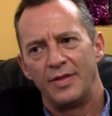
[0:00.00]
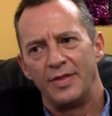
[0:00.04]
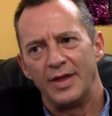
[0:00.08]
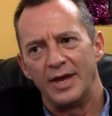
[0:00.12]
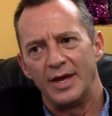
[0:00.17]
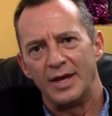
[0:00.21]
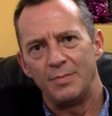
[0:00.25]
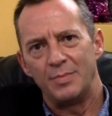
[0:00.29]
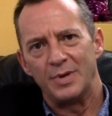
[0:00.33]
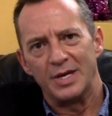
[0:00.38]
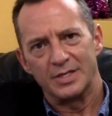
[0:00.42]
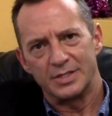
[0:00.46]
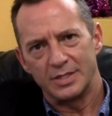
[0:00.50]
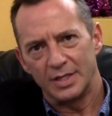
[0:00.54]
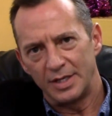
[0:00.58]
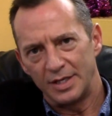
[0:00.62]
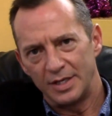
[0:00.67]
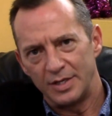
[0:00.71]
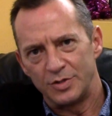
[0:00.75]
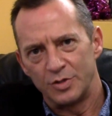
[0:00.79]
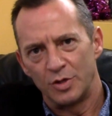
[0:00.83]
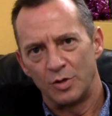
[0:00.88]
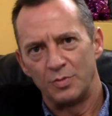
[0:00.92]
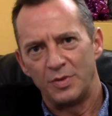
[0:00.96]
They
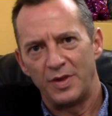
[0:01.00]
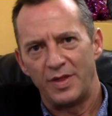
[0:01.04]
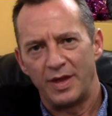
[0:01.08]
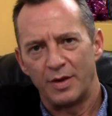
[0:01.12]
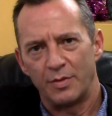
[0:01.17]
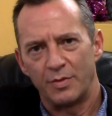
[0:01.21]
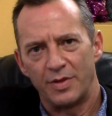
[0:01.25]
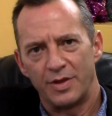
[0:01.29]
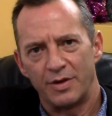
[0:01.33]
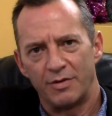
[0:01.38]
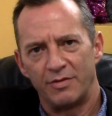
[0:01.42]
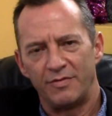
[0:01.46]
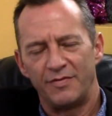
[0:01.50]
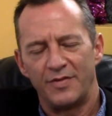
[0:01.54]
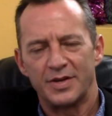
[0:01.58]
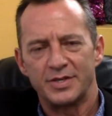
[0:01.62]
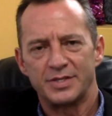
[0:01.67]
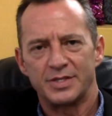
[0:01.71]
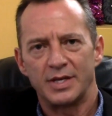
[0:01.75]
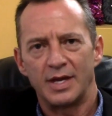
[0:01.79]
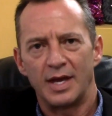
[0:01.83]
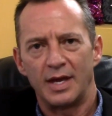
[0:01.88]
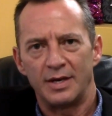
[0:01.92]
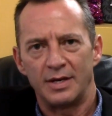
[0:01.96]
basically told me they were there
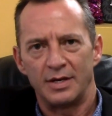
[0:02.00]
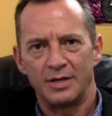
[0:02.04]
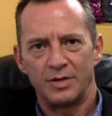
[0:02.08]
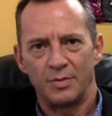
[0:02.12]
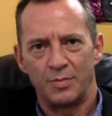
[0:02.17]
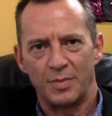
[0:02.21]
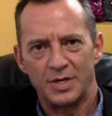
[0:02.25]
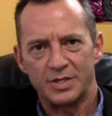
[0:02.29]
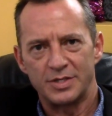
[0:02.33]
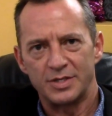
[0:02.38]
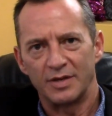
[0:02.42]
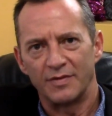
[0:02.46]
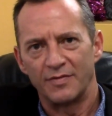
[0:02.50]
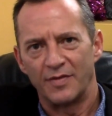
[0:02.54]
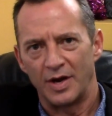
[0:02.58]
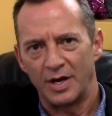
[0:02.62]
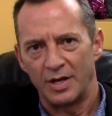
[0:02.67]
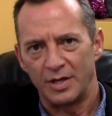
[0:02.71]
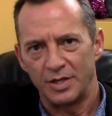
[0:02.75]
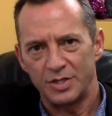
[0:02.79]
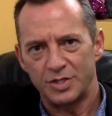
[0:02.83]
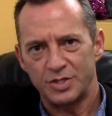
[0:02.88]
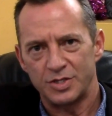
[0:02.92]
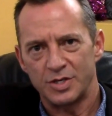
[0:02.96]
investigating domestic
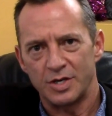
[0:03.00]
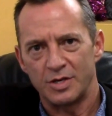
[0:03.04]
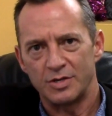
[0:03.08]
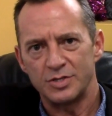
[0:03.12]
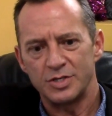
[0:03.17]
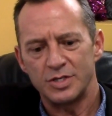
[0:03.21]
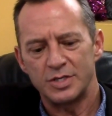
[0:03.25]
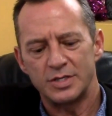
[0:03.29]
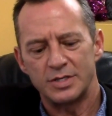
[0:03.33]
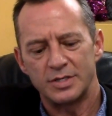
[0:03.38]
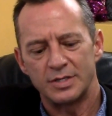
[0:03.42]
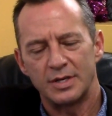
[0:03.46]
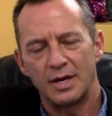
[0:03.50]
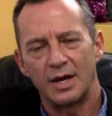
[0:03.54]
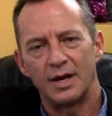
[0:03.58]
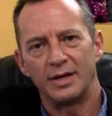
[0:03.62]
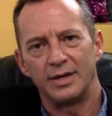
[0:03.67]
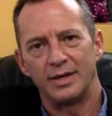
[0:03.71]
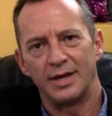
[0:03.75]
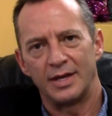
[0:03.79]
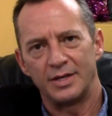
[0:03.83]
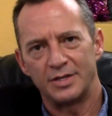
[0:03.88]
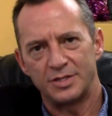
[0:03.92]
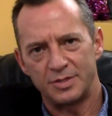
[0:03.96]
violence charges
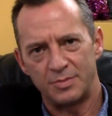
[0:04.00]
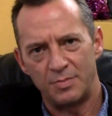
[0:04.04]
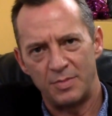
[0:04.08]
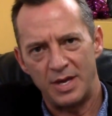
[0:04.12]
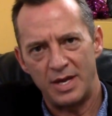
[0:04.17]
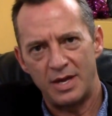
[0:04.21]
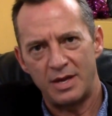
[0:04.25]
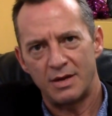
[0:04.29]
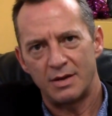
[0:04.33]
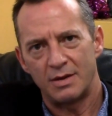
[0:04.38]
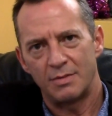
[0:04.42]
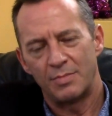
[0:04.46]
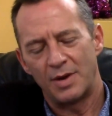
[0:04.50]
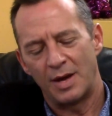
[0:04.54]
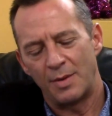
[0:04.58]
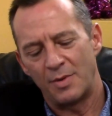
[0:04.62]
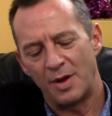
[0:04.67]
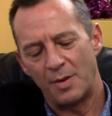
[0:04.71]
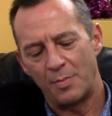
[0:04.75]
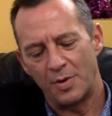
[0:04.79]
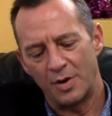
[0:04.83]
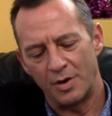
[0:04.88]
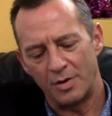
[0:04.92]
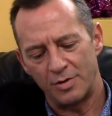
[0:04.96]
against me by
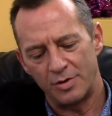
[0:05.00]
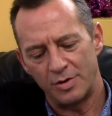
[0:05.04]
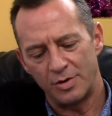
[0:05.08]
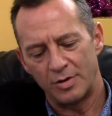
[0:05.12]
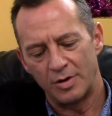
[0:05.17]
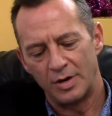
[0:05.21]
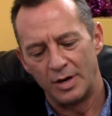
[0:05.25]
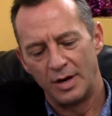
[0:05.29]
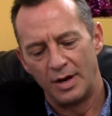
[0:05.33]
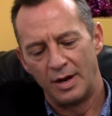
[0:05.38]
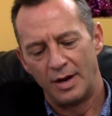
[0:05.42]
my partner.